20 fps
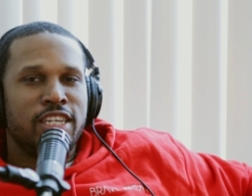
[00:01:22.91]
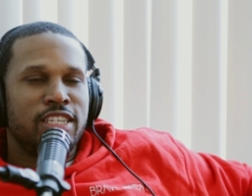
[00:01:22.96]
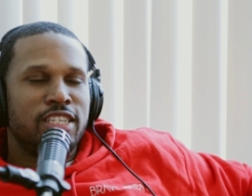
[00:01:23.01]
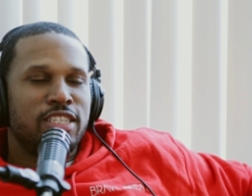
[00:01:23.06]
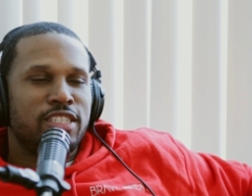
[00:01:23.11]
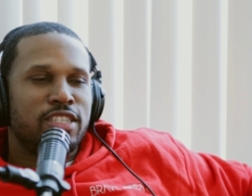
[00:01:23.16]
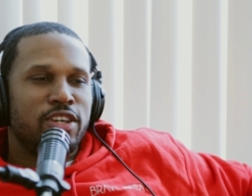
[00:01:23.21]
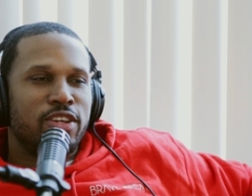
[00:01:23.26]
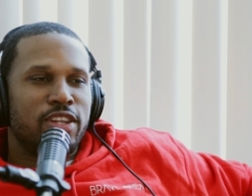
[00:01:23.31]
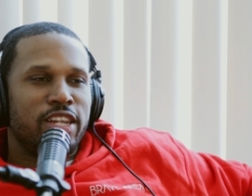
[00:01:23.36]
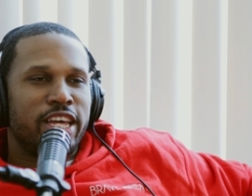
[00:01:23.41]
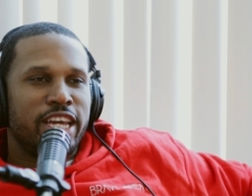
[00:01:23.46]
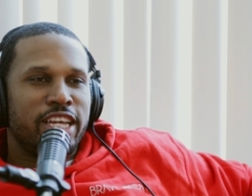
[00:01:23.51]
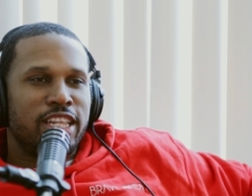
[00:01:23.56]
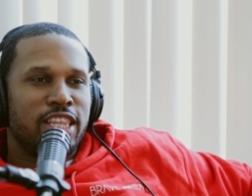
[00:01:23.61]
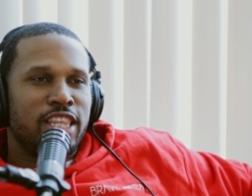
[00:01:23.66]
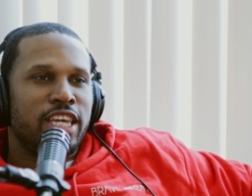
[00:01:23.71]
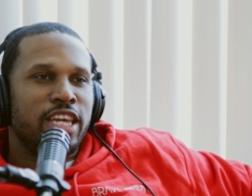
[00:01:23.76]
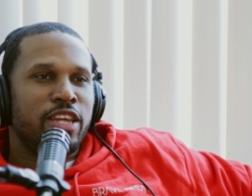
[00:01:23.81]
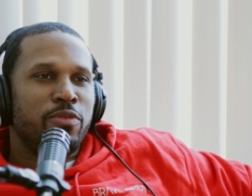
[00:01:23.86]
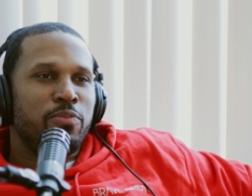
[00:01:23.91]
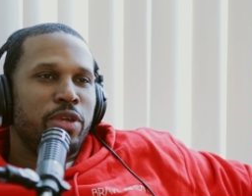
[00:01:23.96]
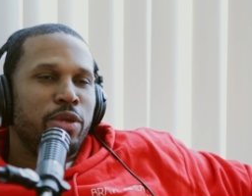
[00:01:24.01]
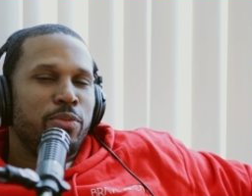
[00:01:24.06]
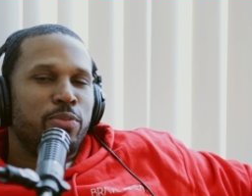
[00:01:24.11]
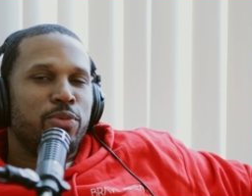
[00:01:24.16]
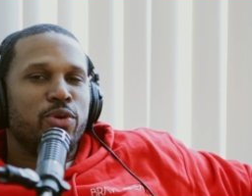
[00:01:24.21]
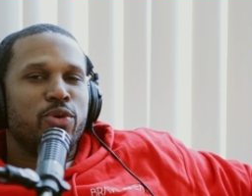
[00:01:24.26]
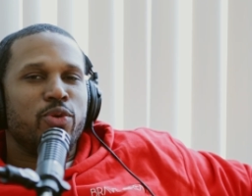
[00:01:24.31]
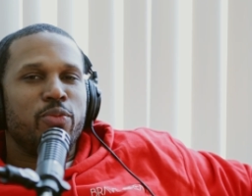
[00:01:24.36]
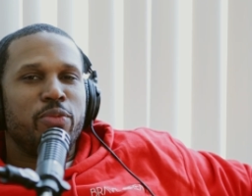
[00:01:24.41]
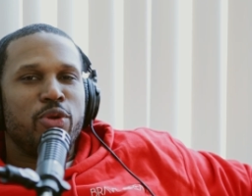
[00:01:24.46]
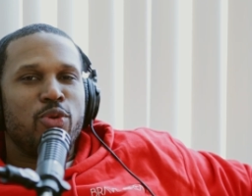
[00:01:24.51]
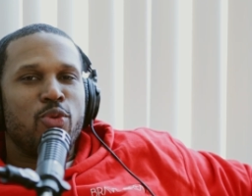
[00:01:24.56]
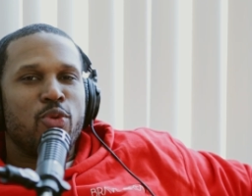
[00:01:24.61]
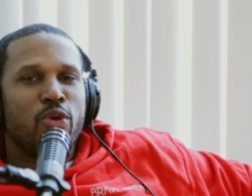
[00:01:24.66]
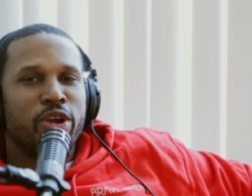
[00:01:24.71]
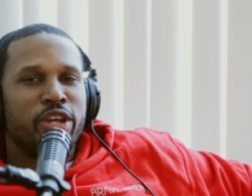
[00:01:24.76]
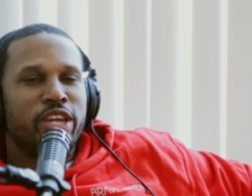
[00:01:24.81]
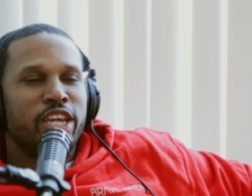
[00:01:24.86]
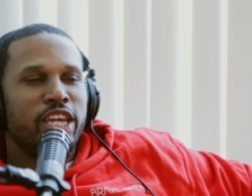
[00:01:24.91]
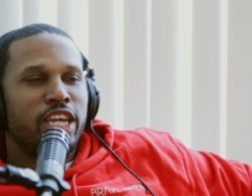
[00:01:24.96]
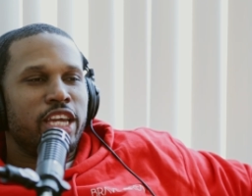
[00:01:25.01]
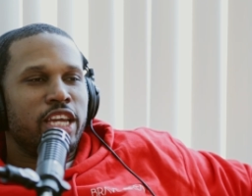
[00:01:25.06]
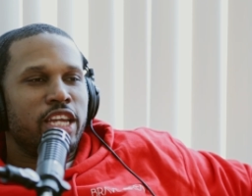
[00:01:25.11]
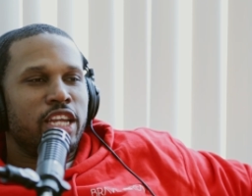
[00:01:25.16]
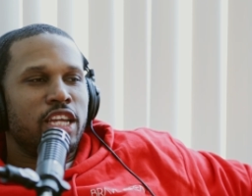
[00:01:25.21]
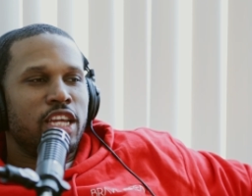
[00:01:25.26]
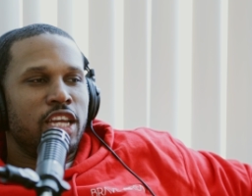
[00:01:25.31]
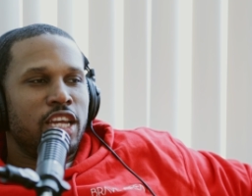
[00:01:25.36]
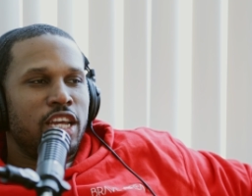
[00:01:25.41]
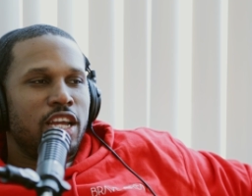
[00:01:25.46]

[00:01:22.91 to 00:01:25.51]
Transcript: So, like, then people will be working.